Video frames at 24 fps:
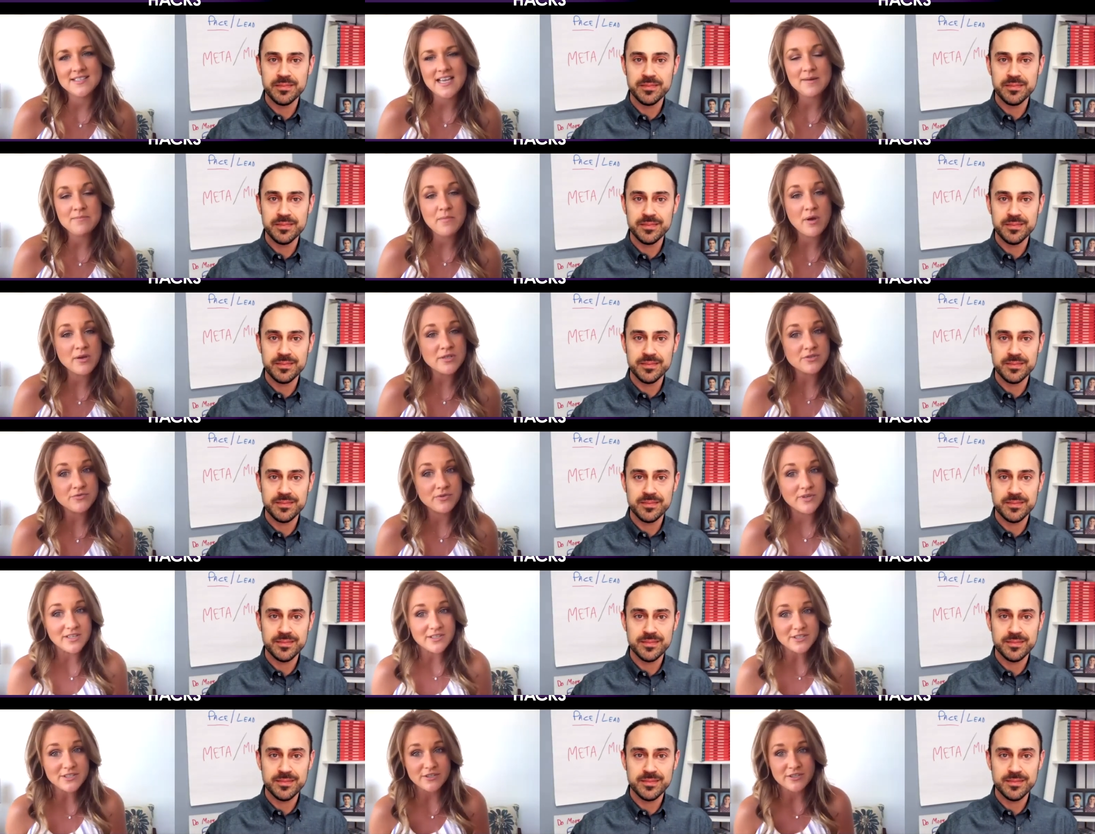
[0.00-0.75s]
Speaker 1: and most
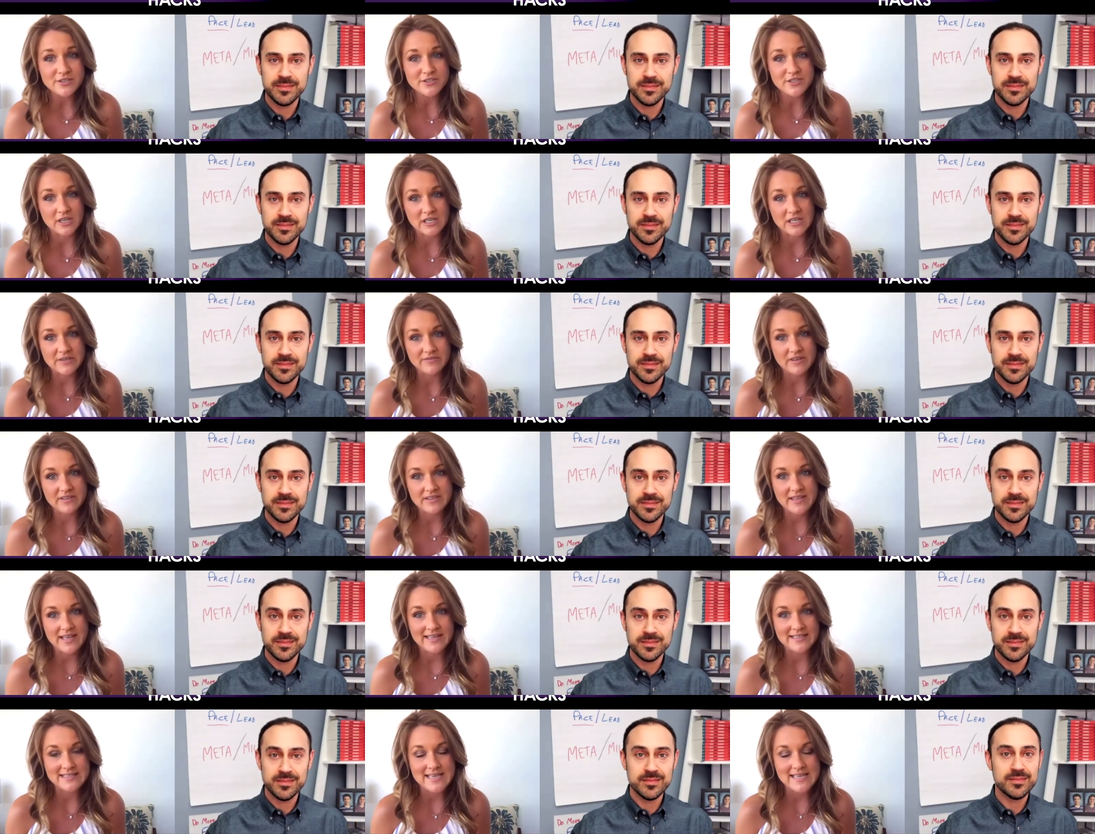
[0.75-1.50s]
realtors don't even
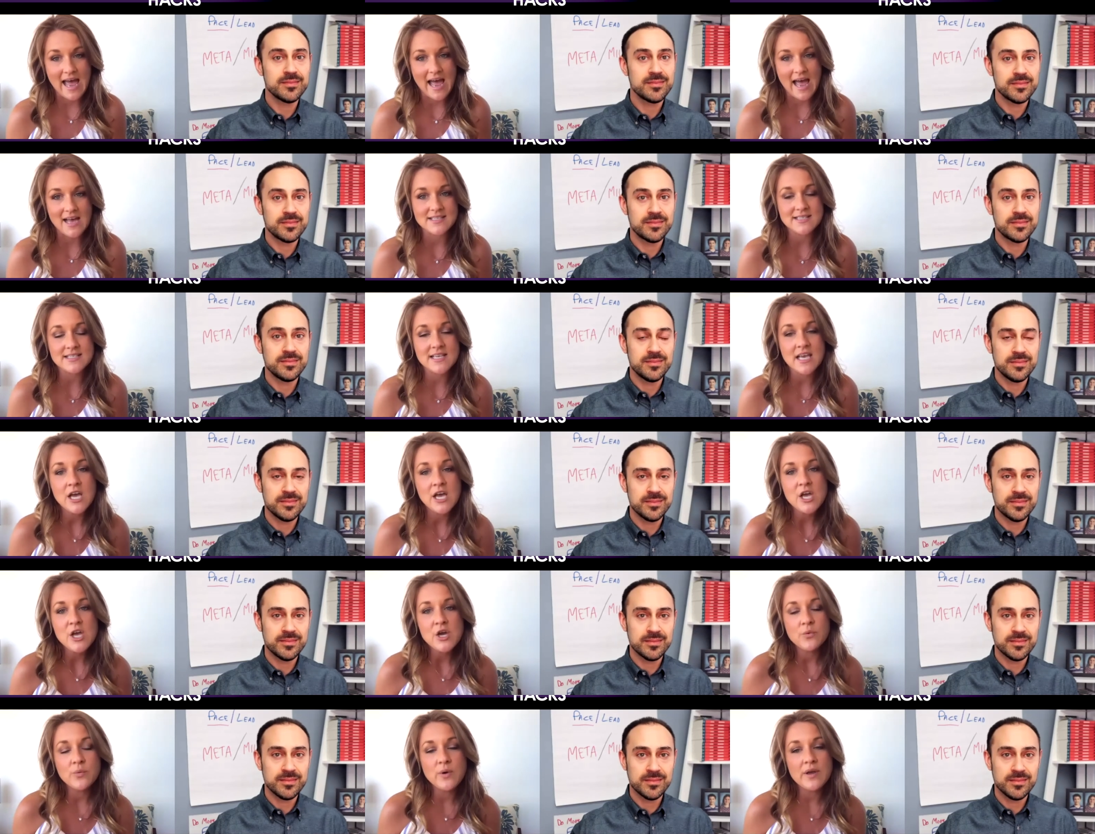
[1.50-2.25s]
think to ask
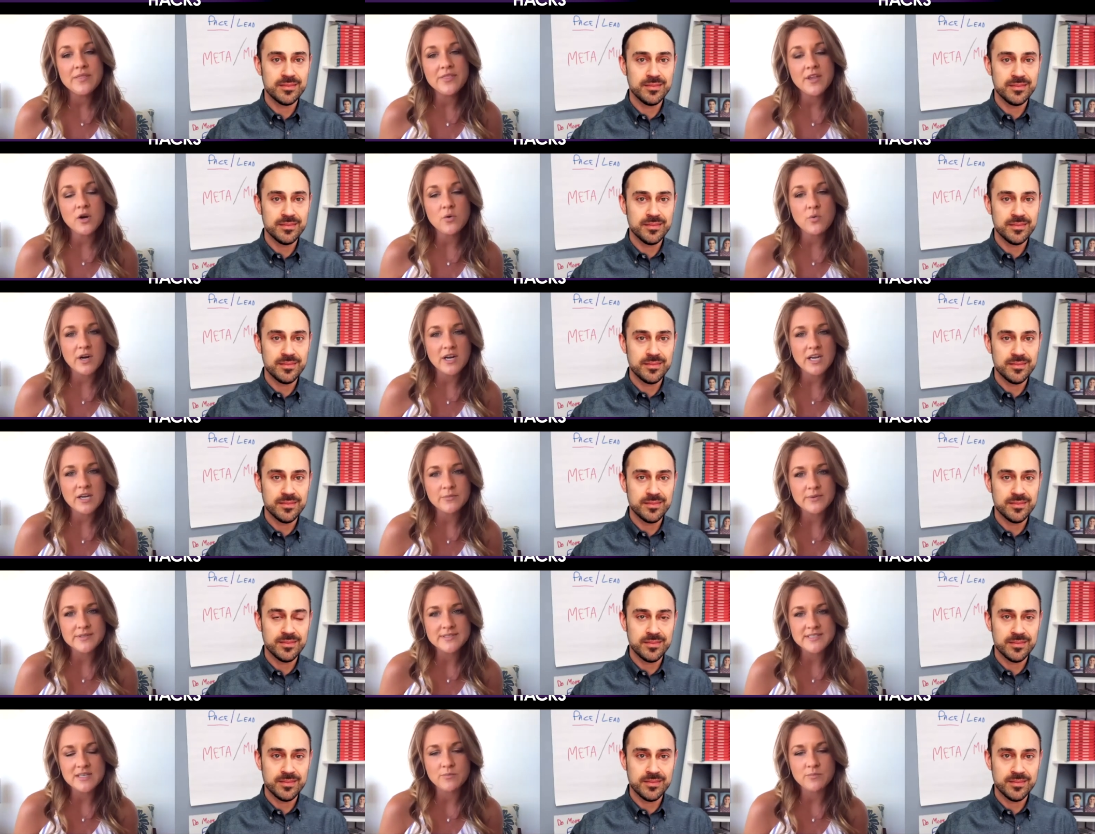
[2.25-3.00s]
when they're working
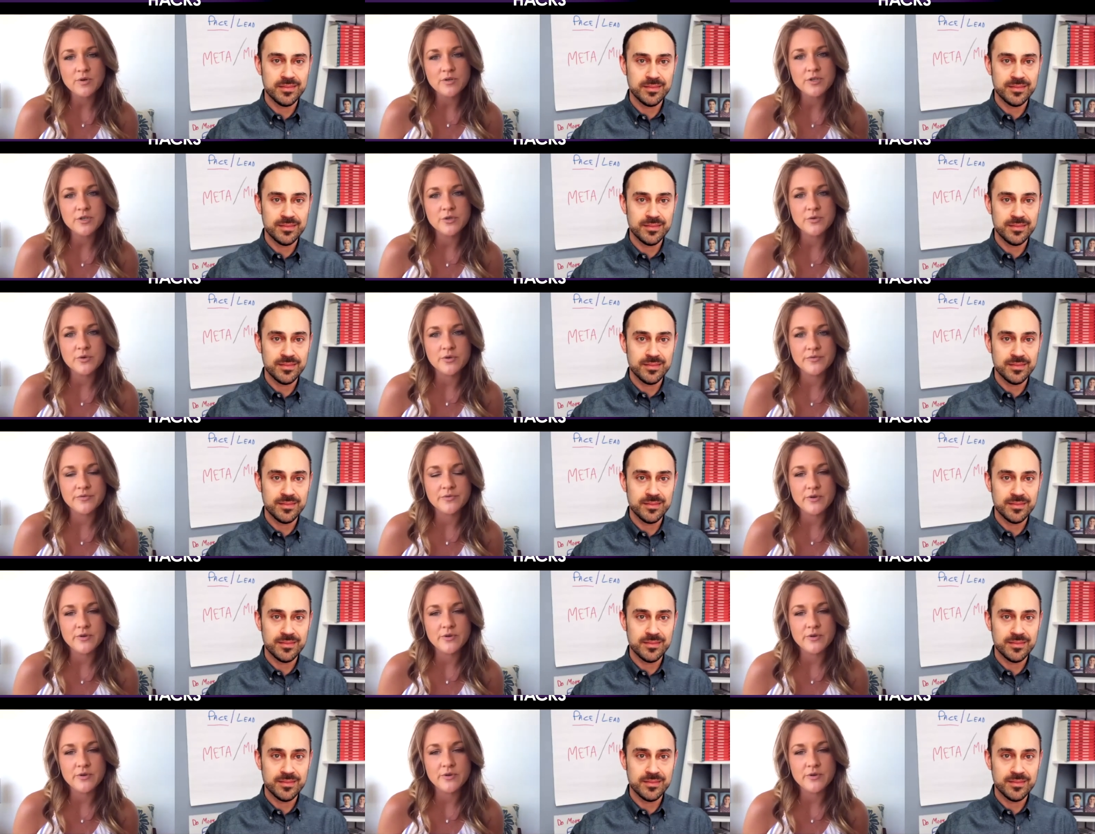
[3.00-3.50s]
with someone who are,